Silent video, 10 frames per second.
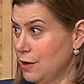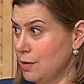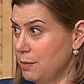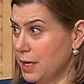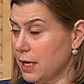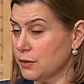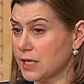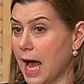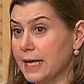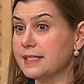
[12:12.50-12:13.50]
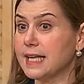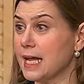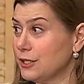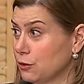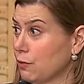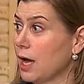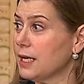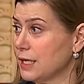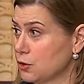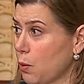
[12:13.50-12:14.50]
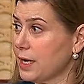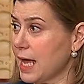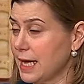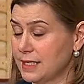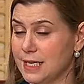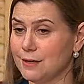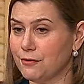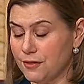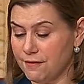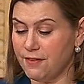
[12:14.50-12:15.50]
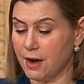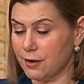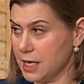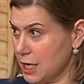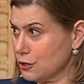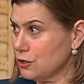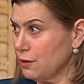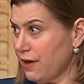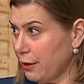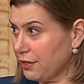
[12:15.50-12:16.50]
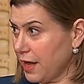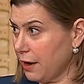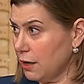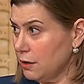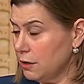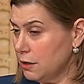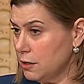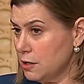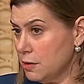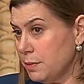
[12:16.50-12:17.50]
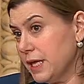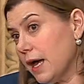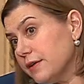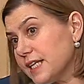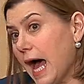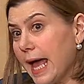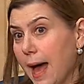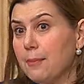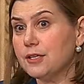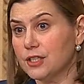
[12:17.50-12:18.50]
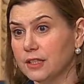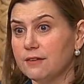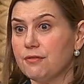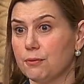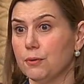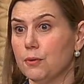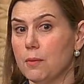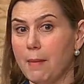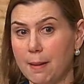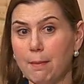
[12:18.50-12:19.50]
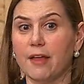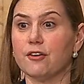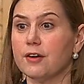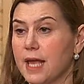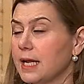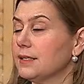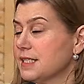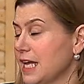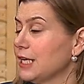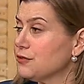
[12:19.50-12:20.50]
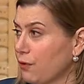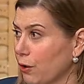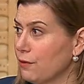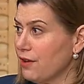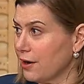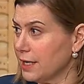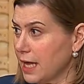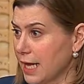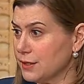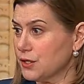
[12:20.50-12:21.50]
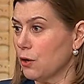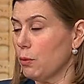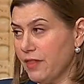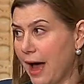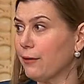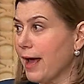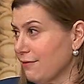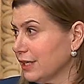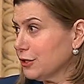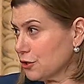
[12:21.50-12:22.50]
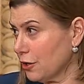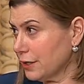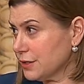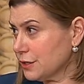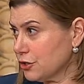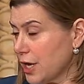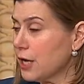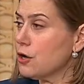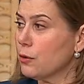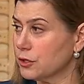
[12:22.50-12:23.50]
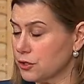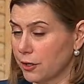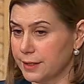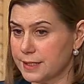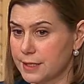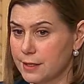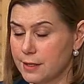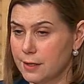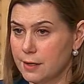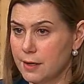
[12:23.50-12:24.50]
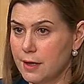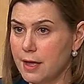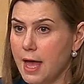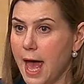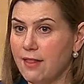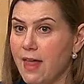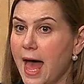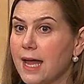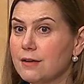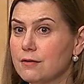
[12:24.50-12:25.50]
because I decided to run in 2018 for the very issue of health care, because I happened to live through my mother getting stage 4 ovarian cancer without having insurance. She had no insurance. And that